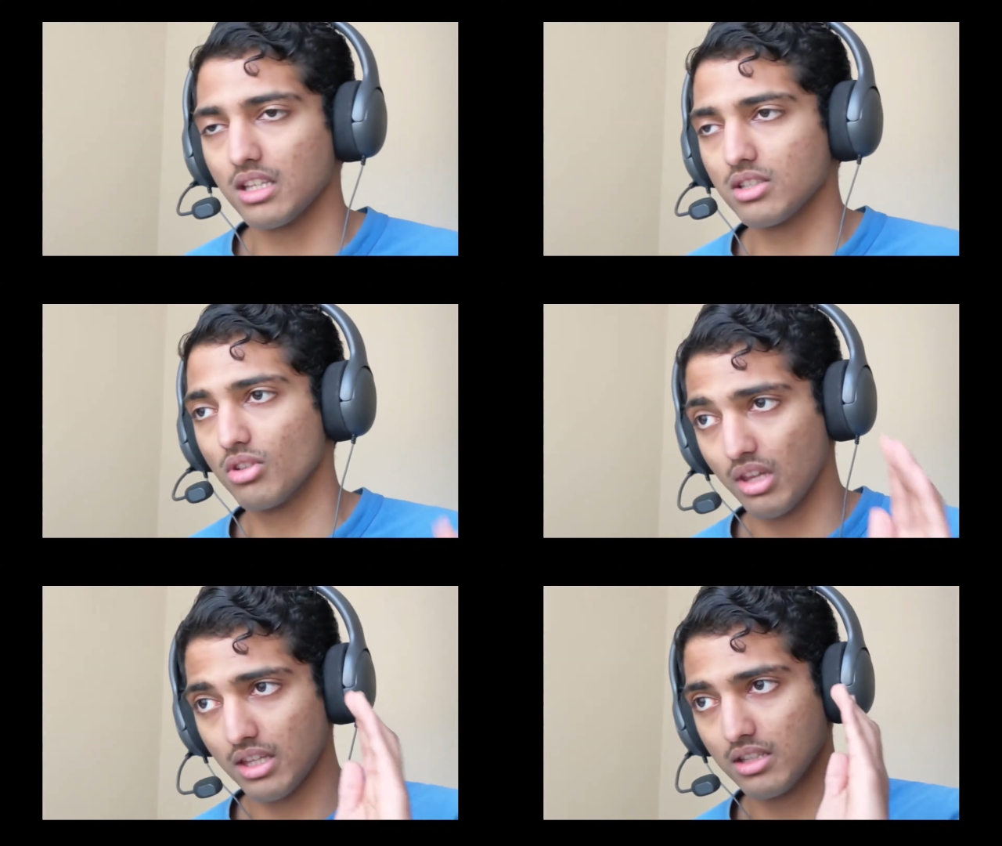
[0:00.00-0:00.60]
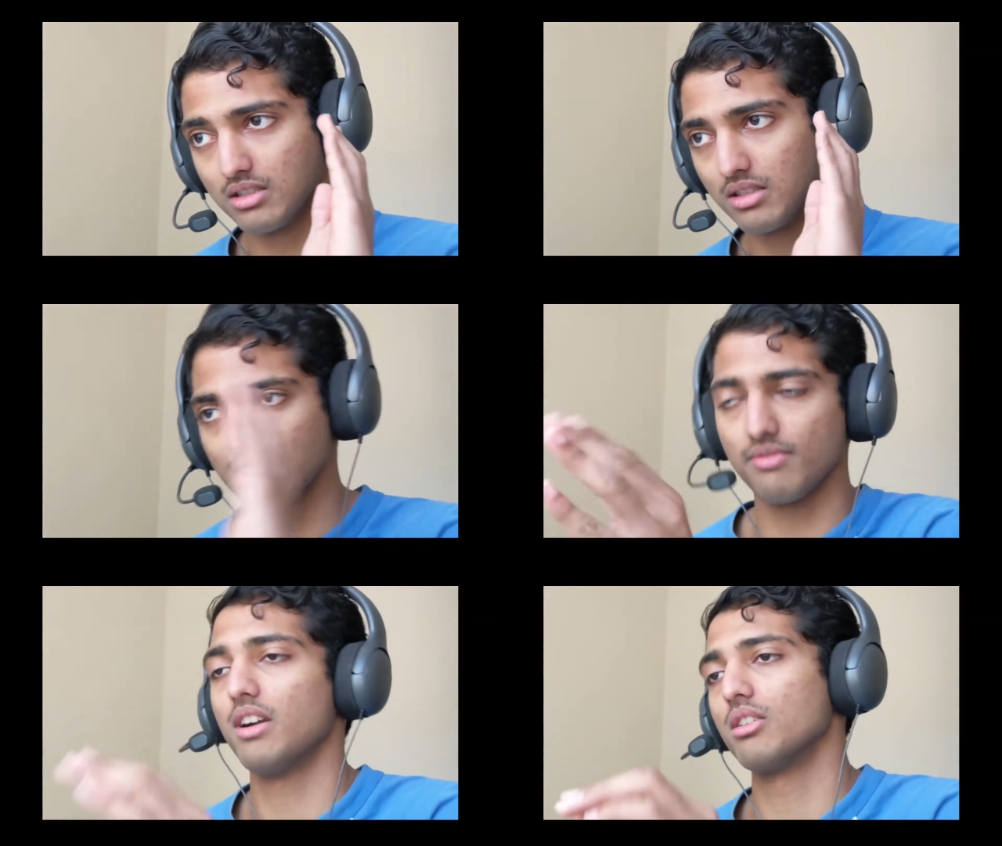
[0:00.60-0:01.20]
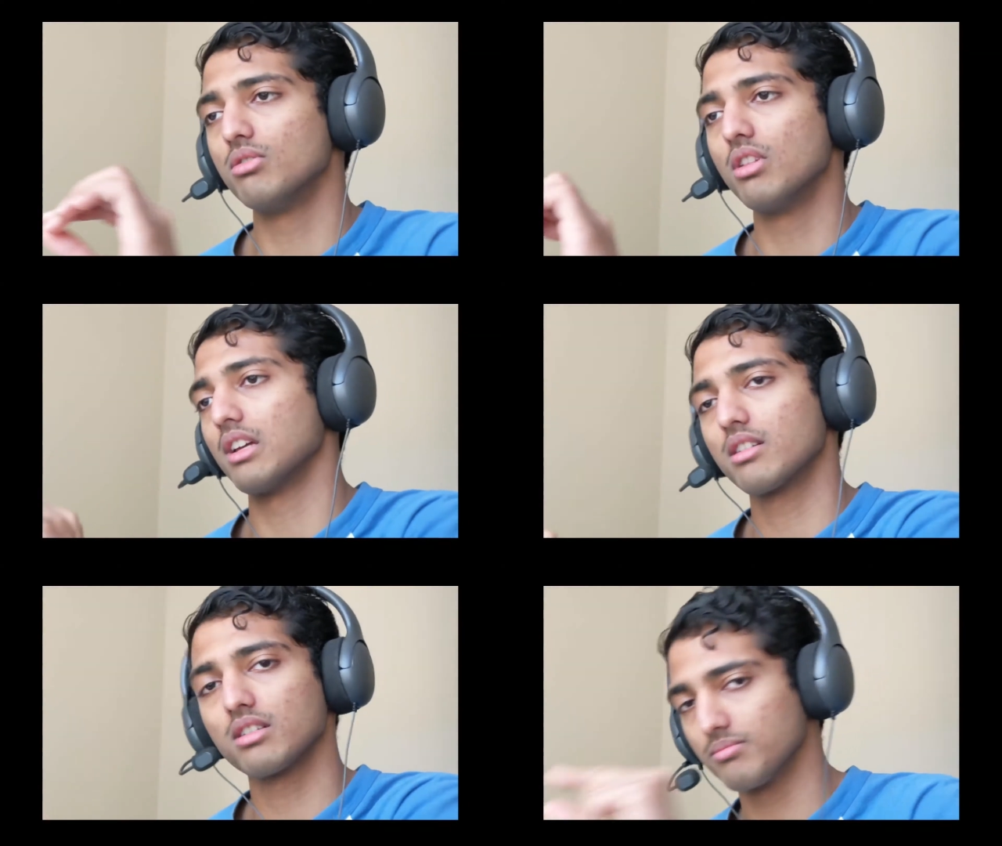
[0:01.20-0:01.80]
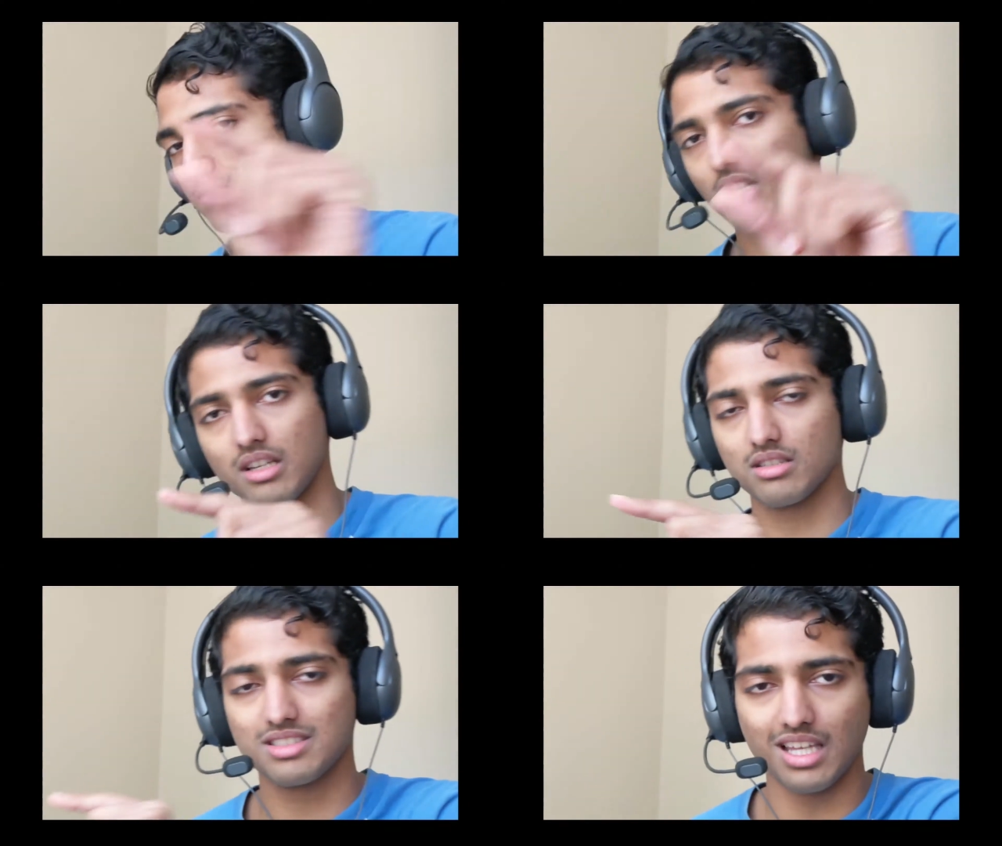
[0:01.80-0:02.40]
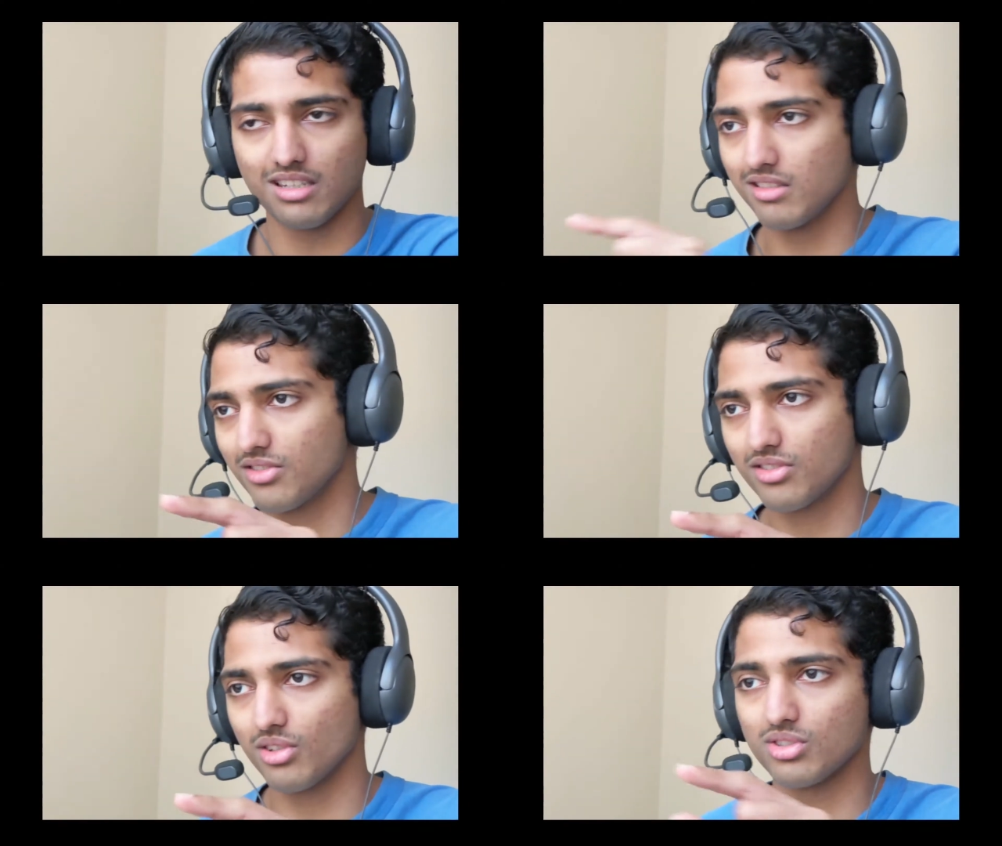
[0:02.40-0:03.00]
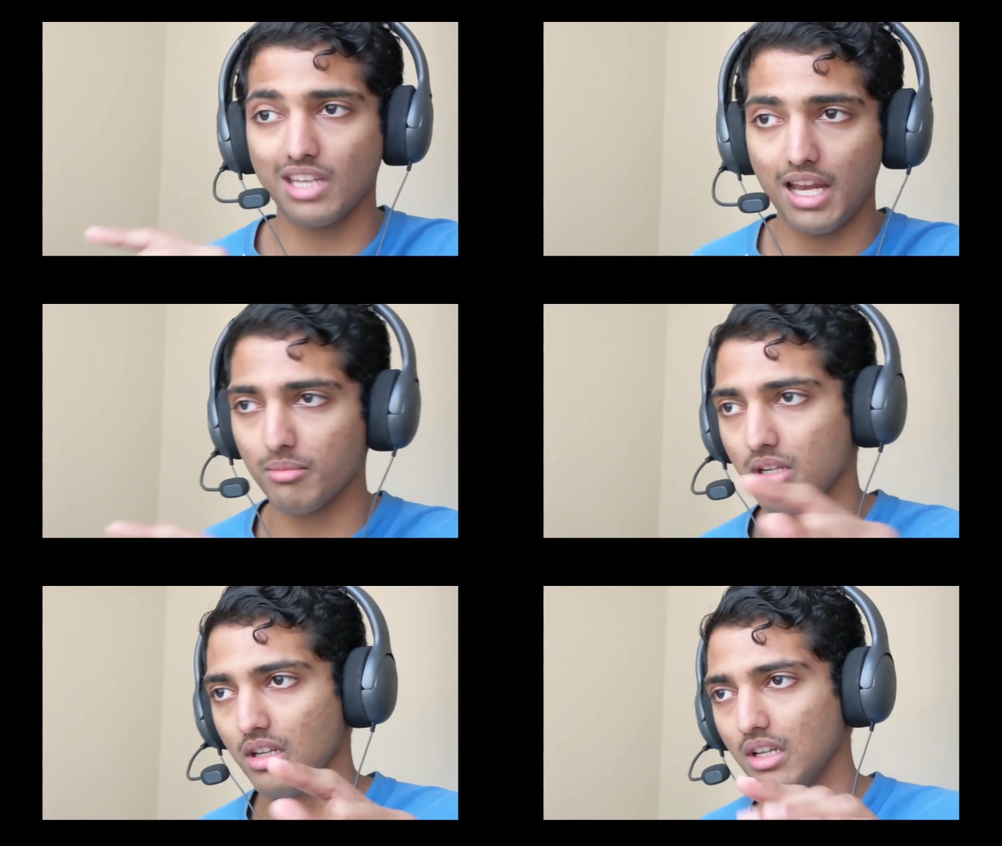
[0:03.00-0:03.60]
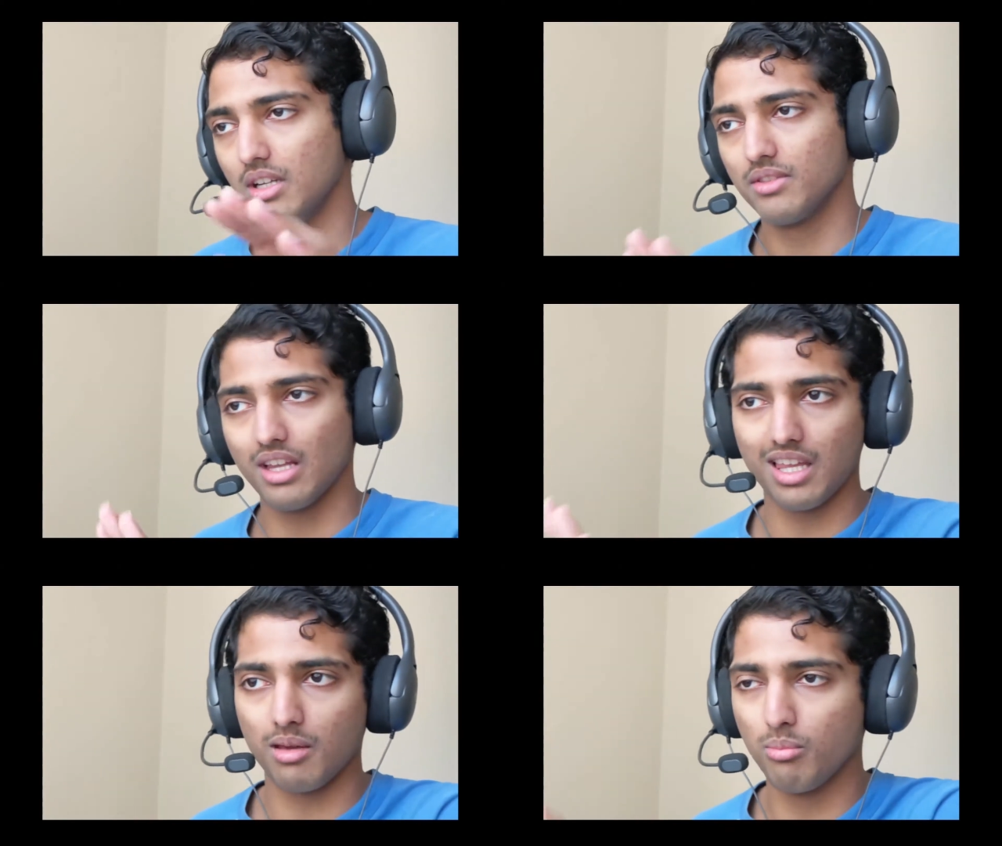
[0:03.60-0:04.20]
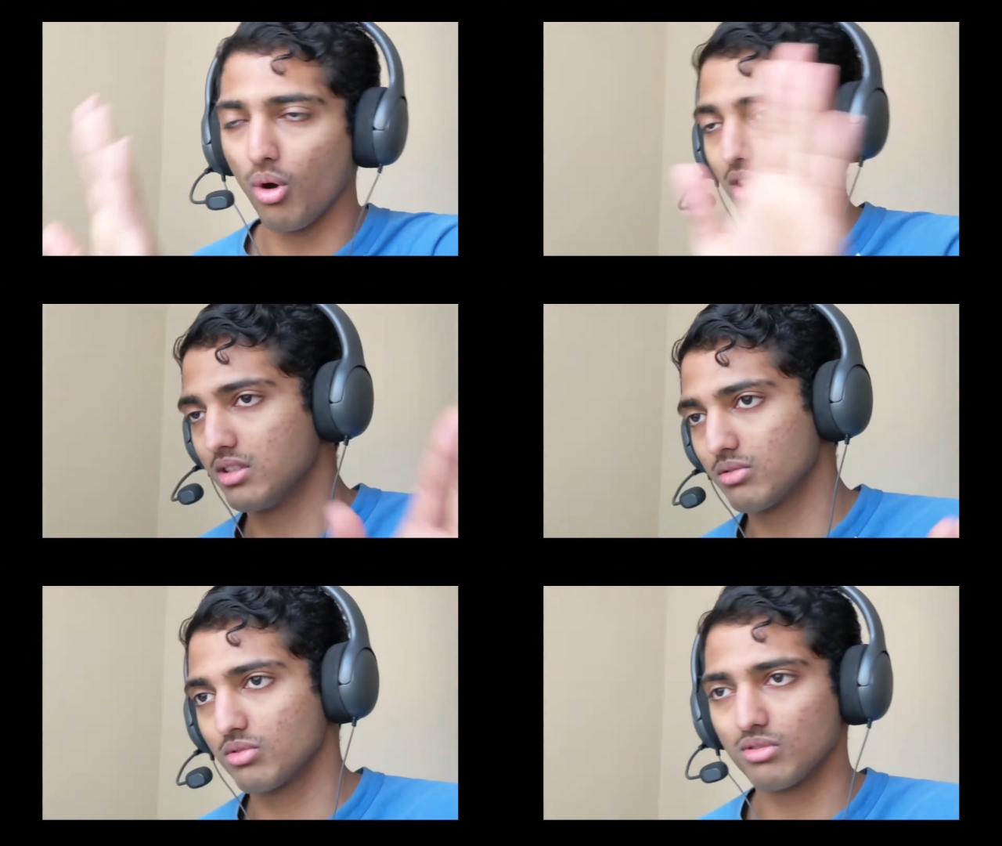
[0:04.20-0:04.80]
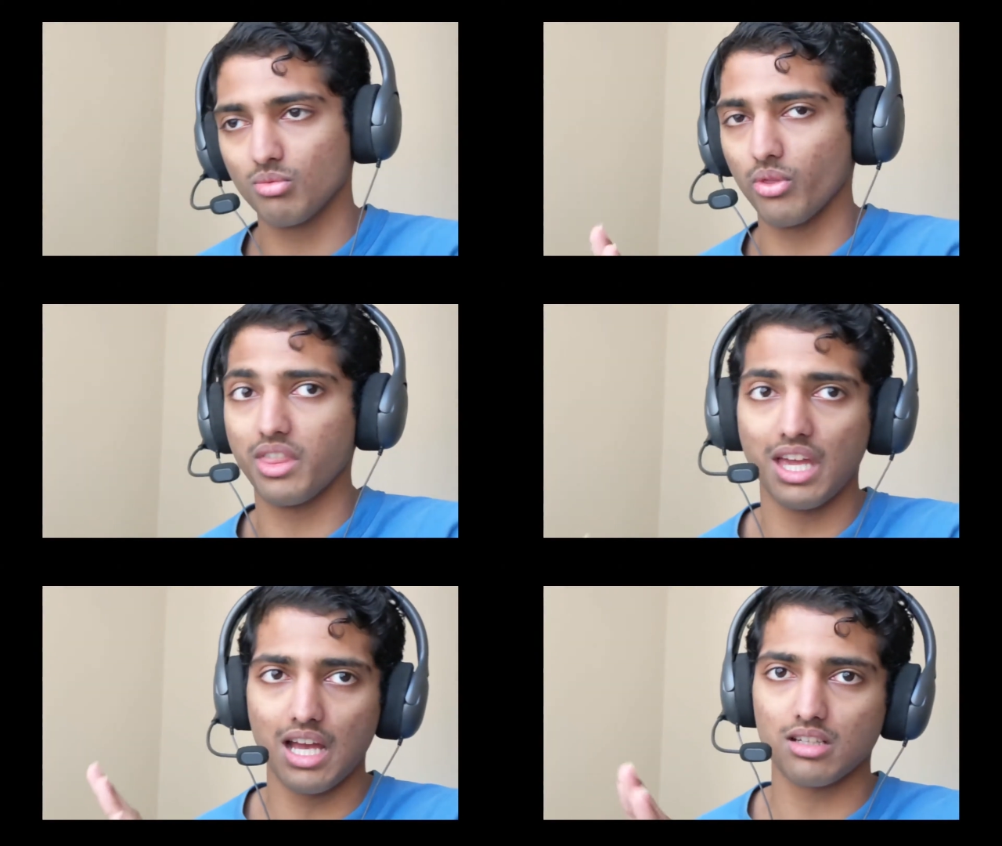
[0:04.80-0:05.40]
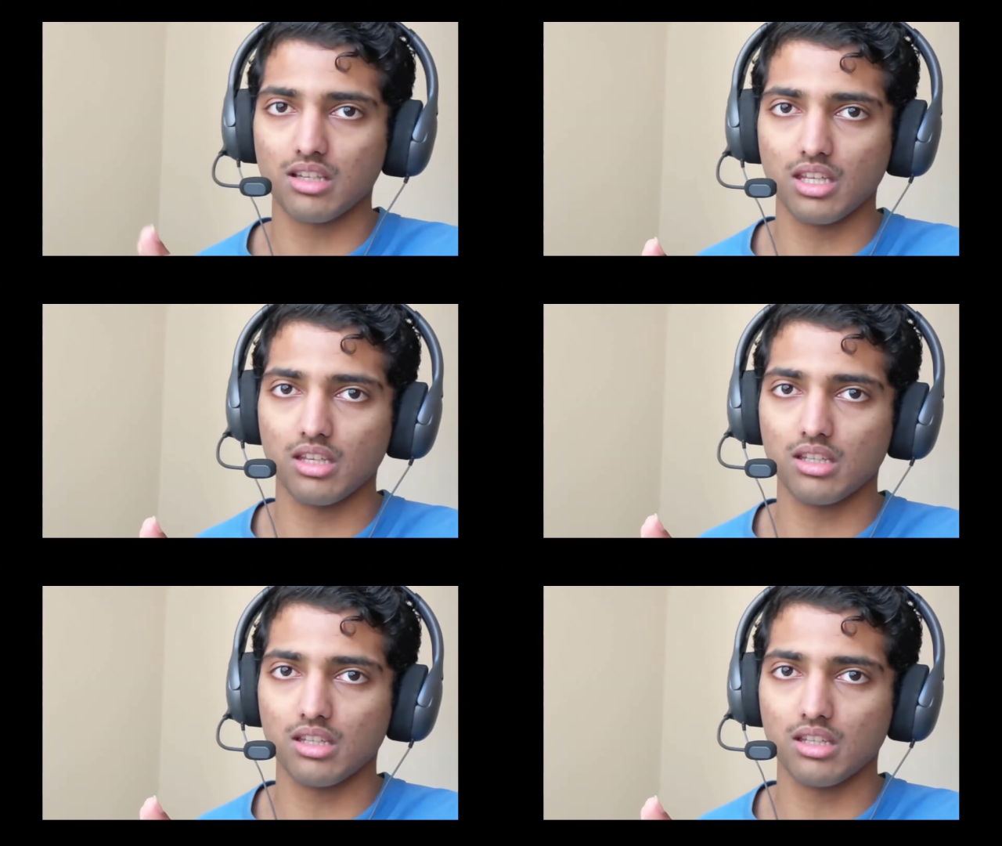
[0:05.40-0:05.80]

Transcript: So there's a very good sentence or statement that embodies what they actually